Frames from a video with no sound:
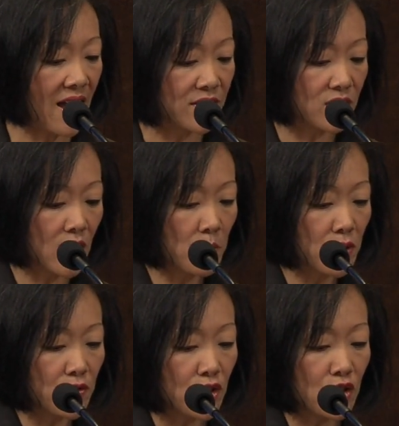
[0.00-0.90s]
as some
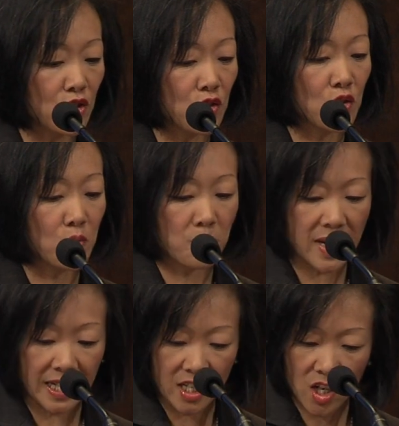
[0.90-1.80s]
of you
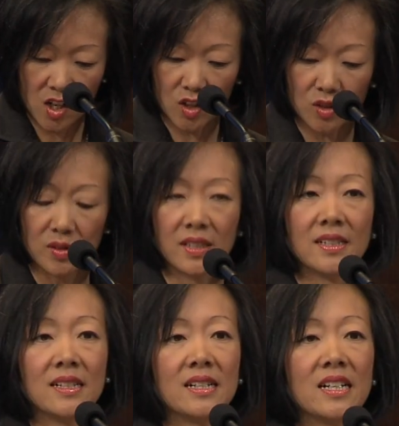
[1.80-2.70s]
may know,
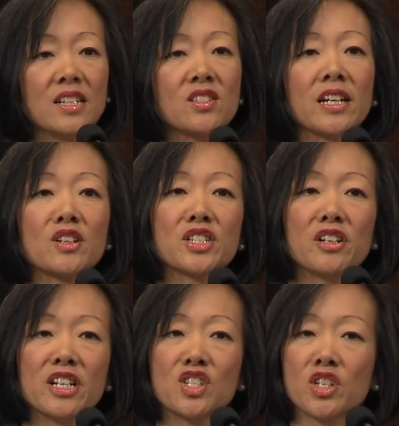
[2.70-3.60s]

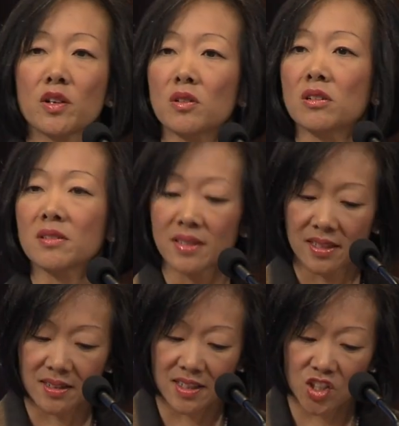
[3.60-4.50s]
Secretary General
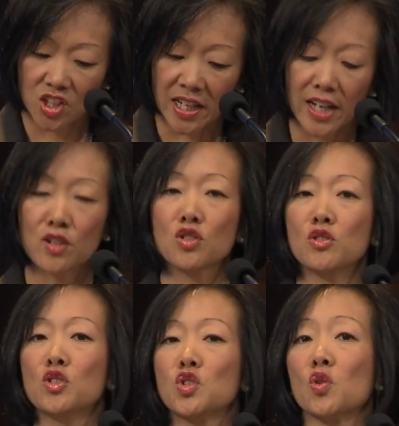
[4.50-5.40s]
tends
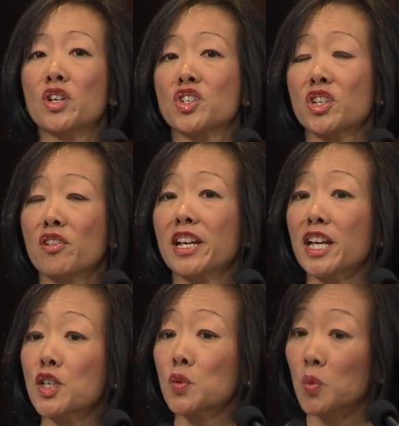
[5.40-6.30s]
to enjoy sharing
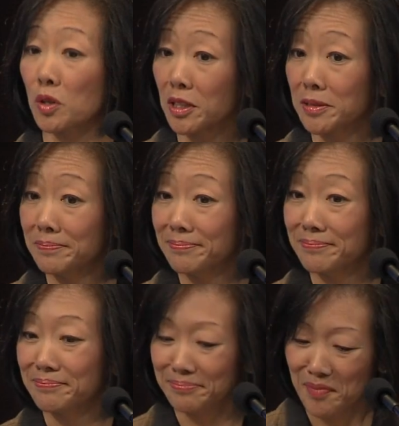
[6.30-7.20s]
his work
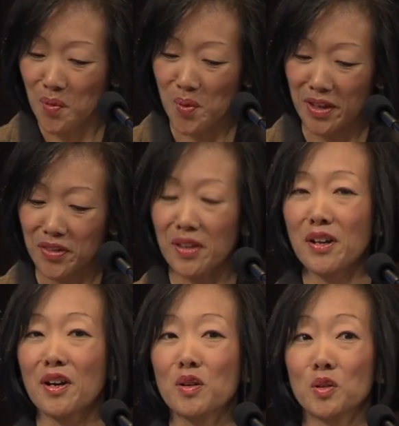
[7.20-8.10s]
with
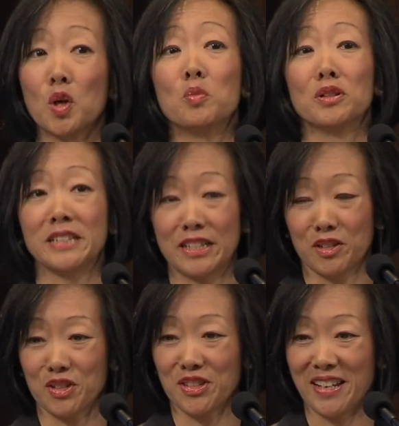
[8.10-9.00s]
global
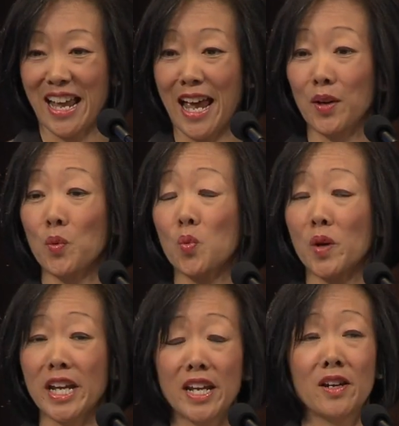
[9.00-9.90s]
leaders, and
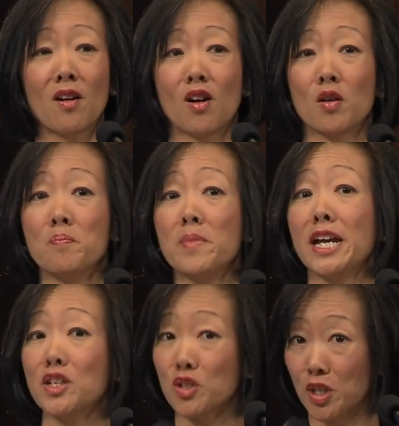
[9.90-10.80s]
we are
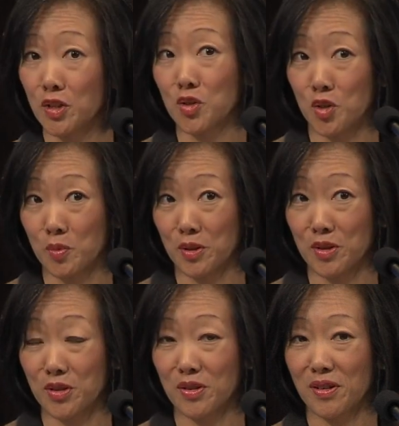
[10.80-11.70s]
major
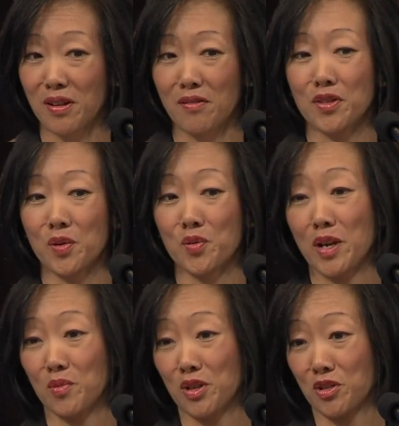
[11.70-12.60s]
consumers of the
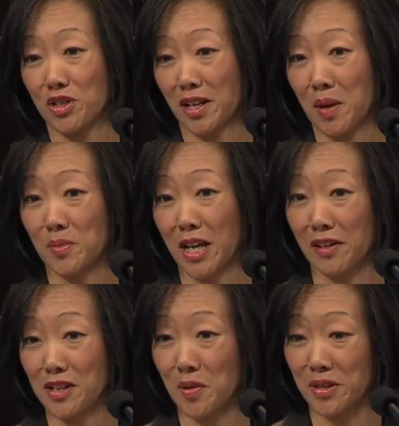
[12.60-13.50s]
great research that comes
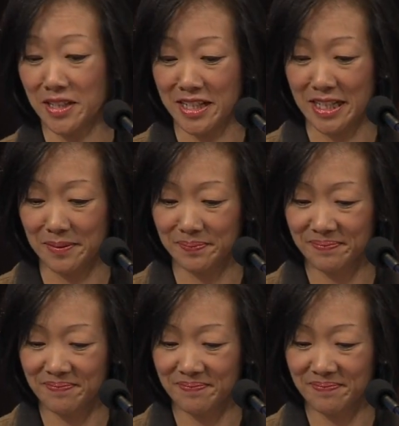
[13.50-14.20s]
out of the OECD.